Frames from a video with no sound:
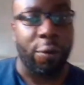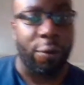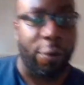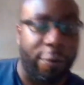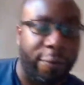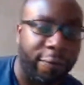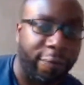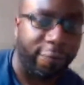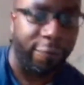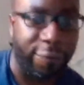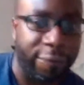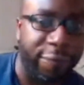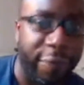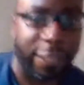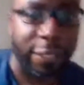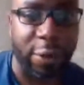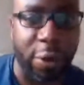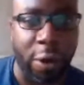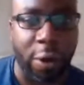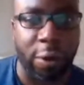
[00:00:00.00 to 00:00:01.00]
fight
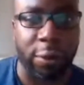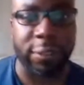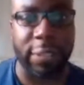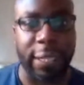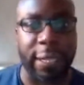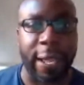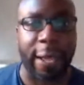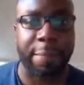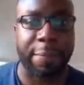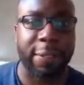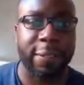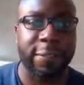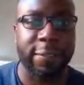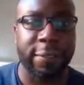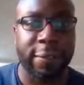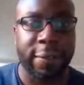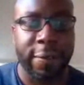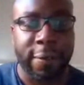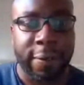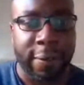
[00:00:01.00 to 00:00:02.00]
card that happened.
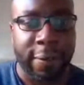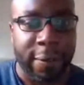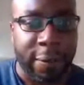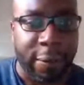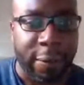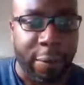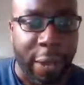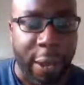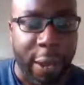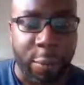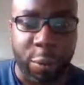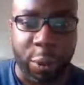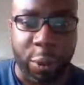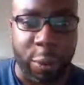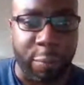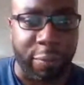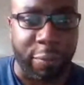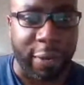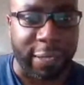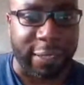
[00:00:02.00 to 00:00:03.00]
We're going to
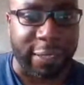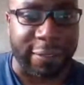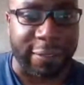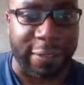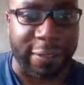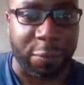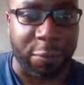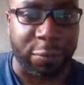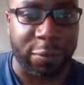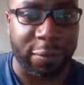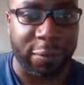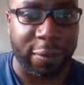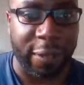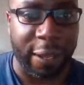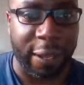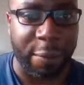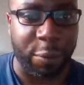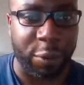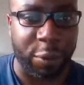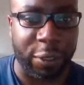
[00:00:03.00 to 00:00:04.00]
break that down and we're
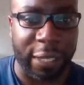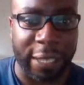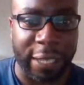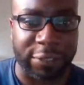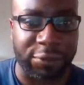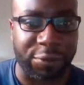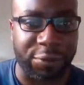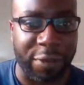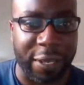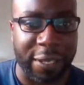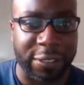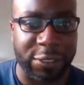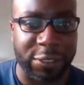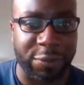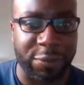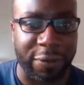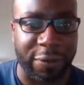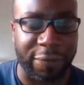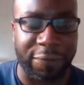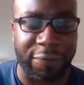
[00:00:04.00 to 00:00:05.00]
going to get straight into it.
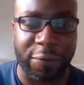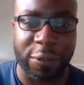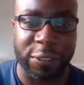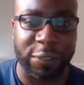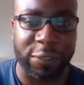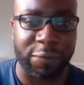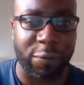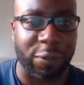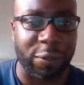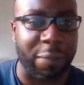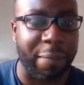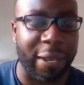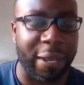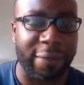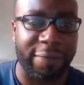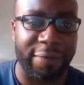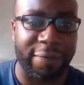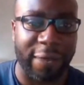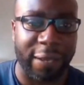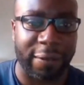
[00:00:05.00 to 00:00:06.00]
First of all, the main
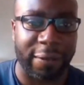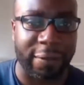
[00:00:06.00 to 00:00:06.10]
fight